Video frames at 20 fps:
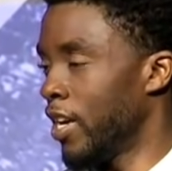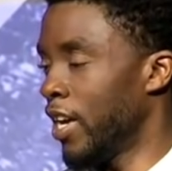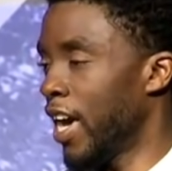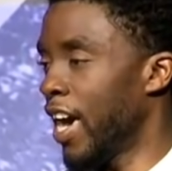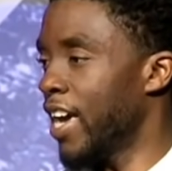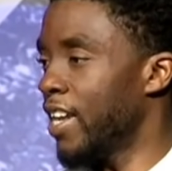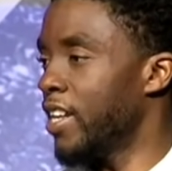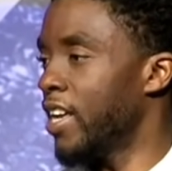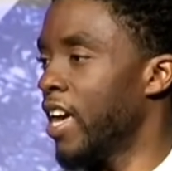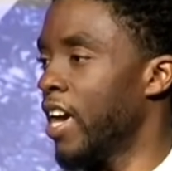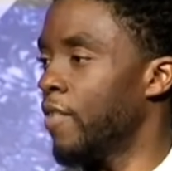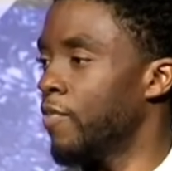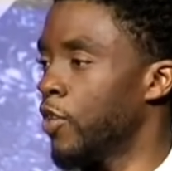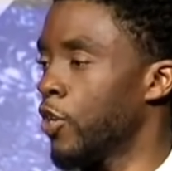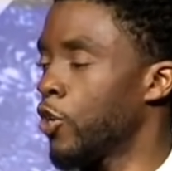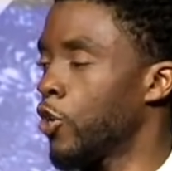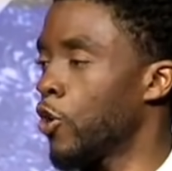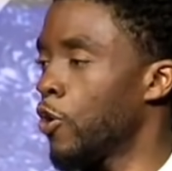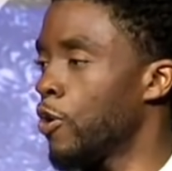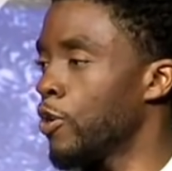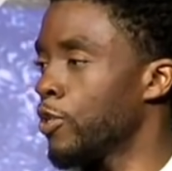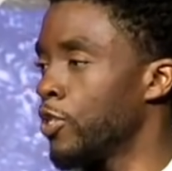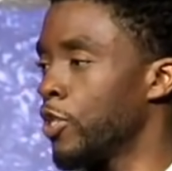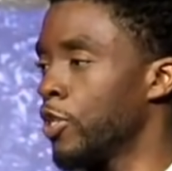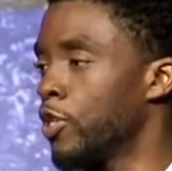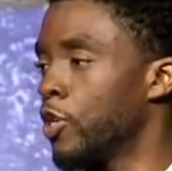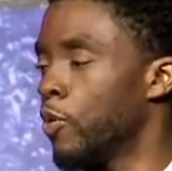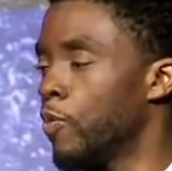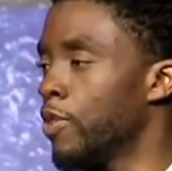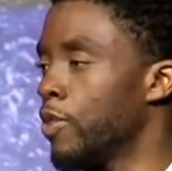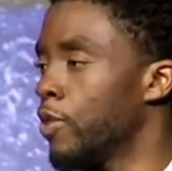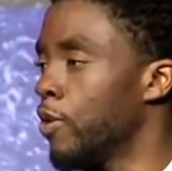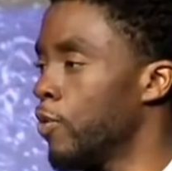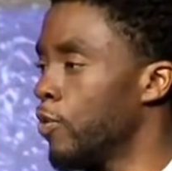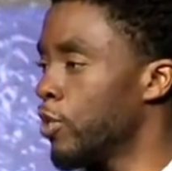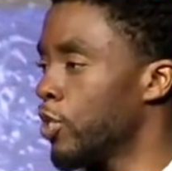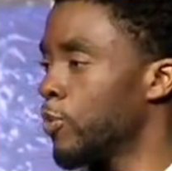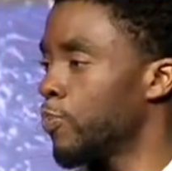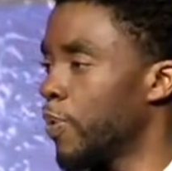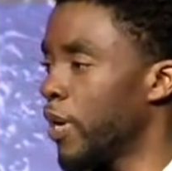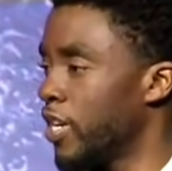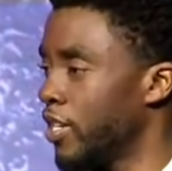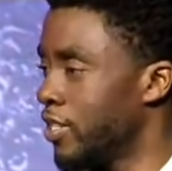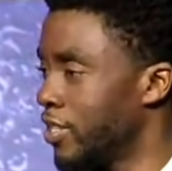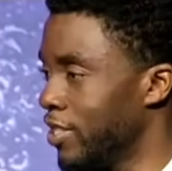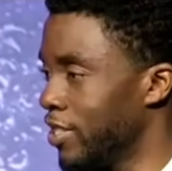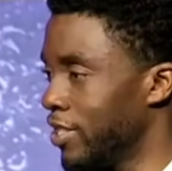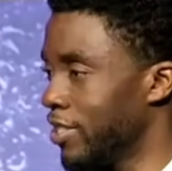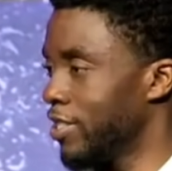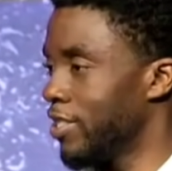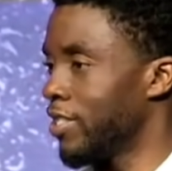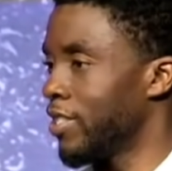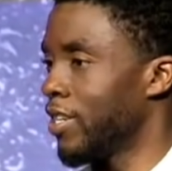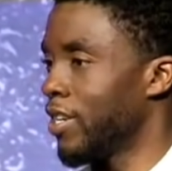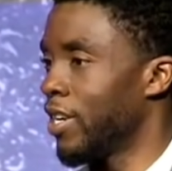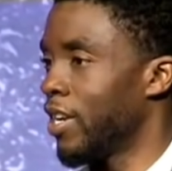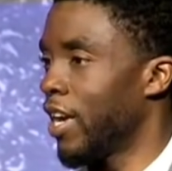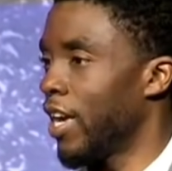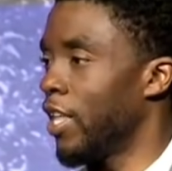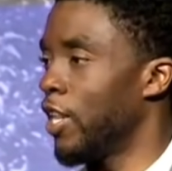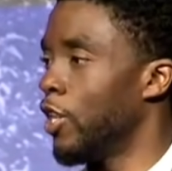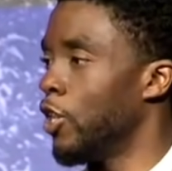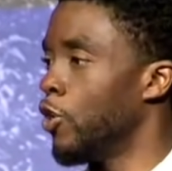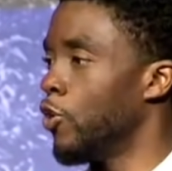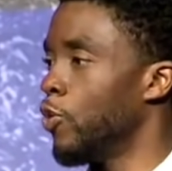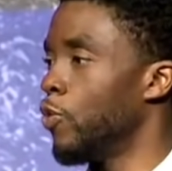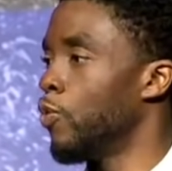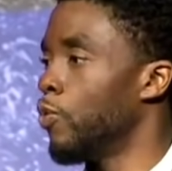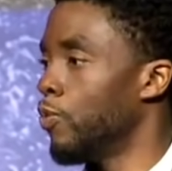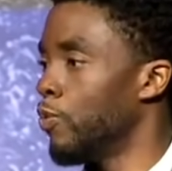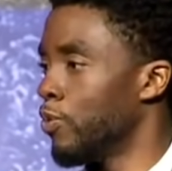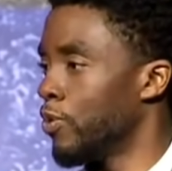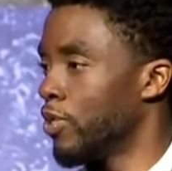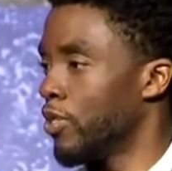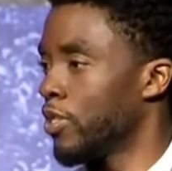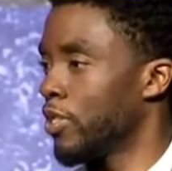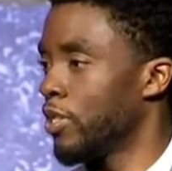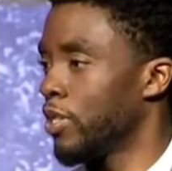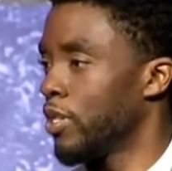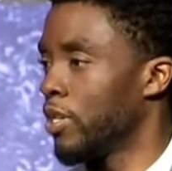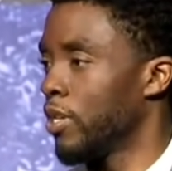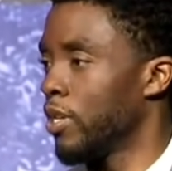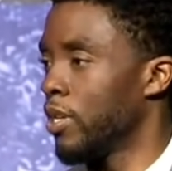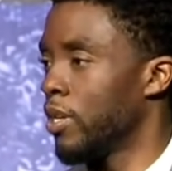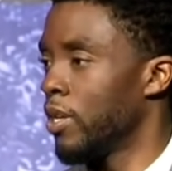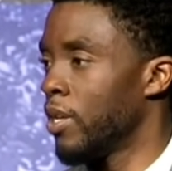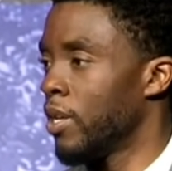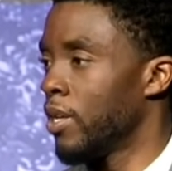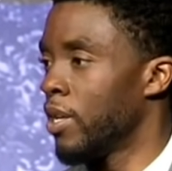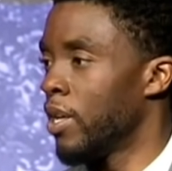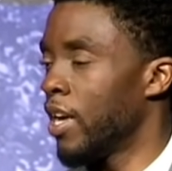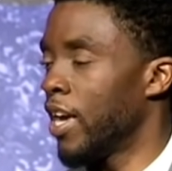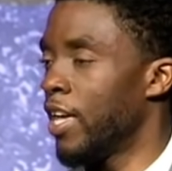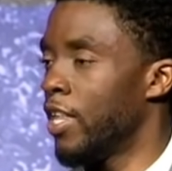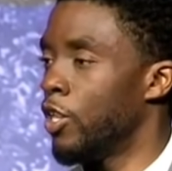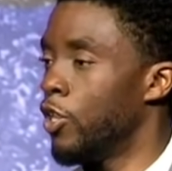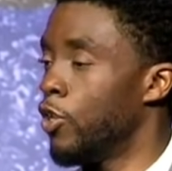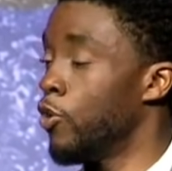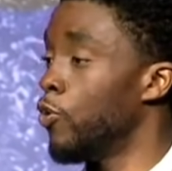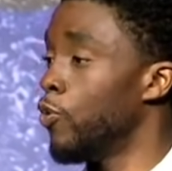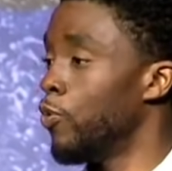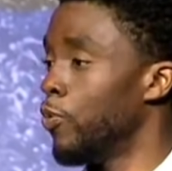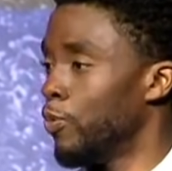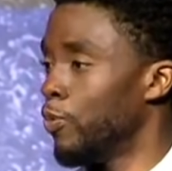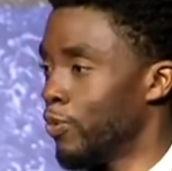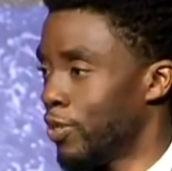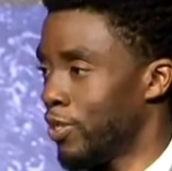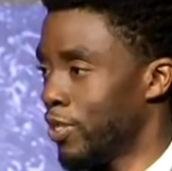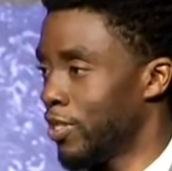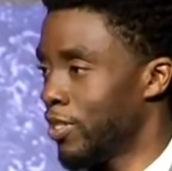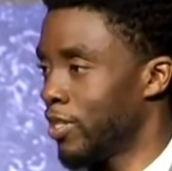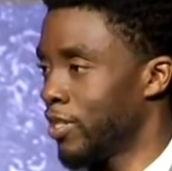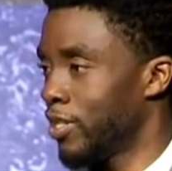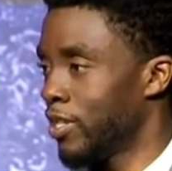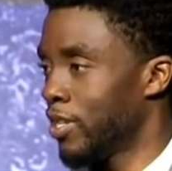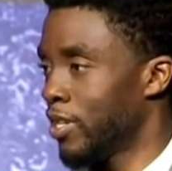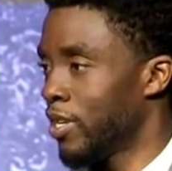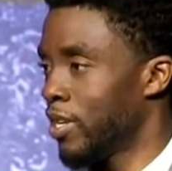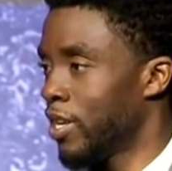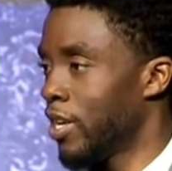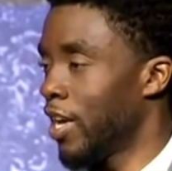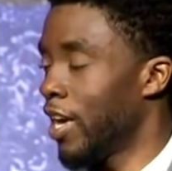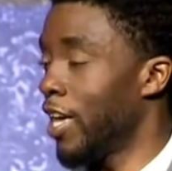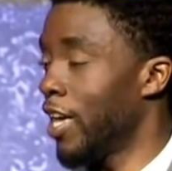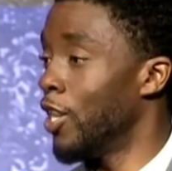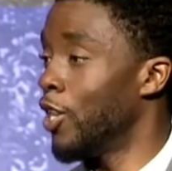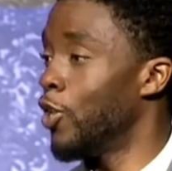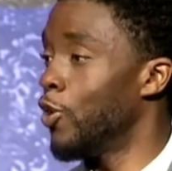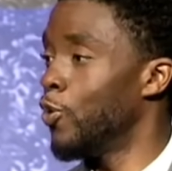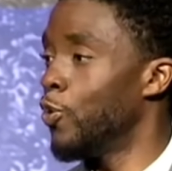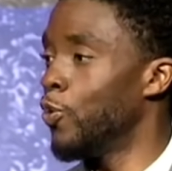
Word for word: He had to have the courage to go in those spaces and lose, and lose, and